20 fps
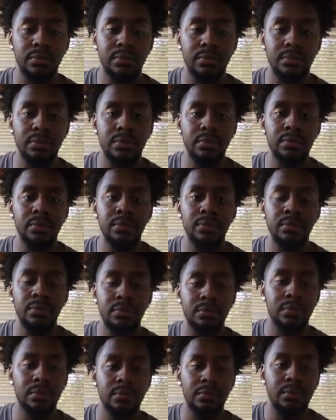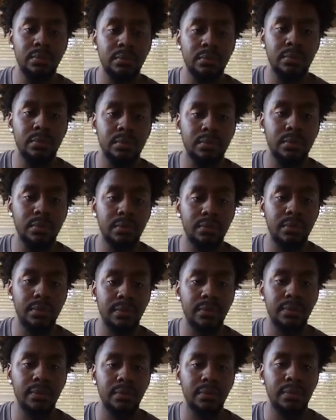
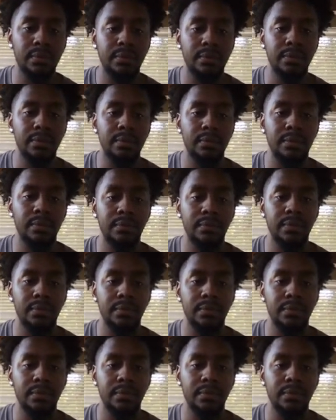No words are spoken by the person on screen.